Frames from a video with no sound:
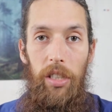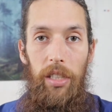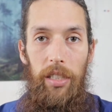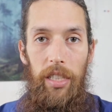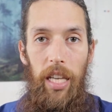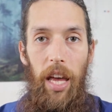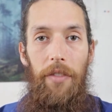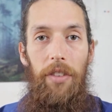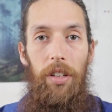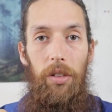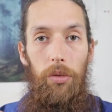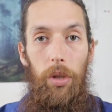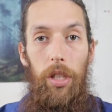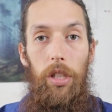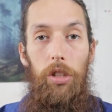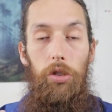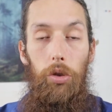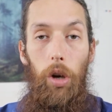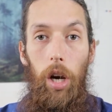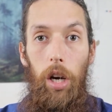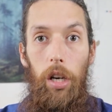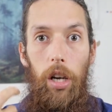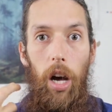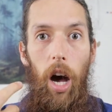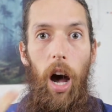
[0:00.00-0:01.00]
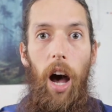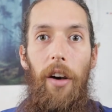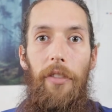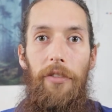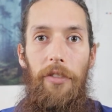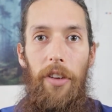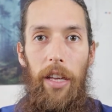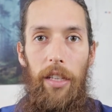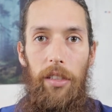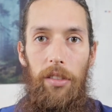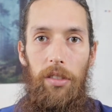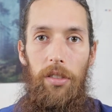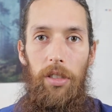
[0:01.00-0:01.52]
is having really strong
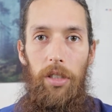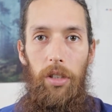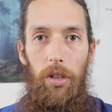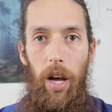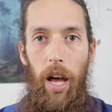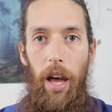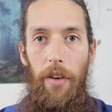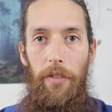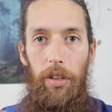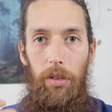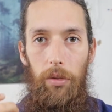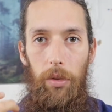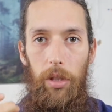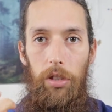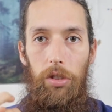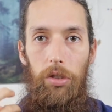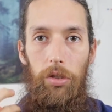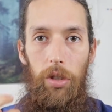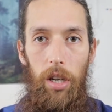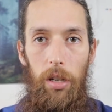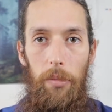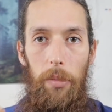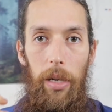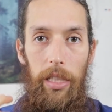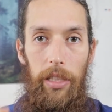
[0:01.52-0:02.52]
offense, having really strong